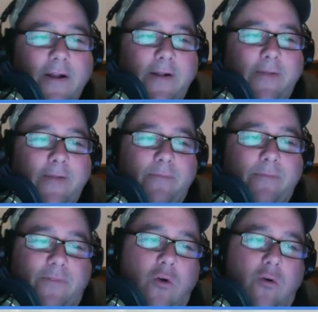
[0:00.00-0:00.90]

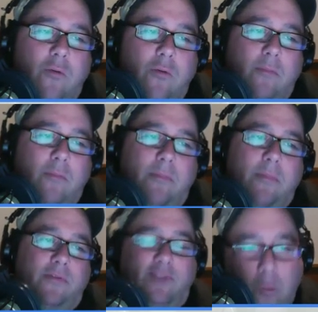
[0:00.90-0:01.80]
So there's
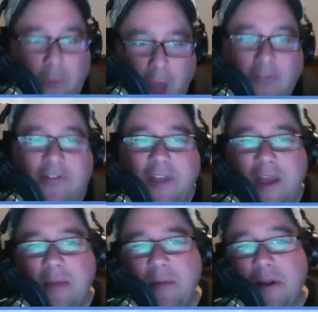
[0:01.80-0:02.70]
a whole process there, but I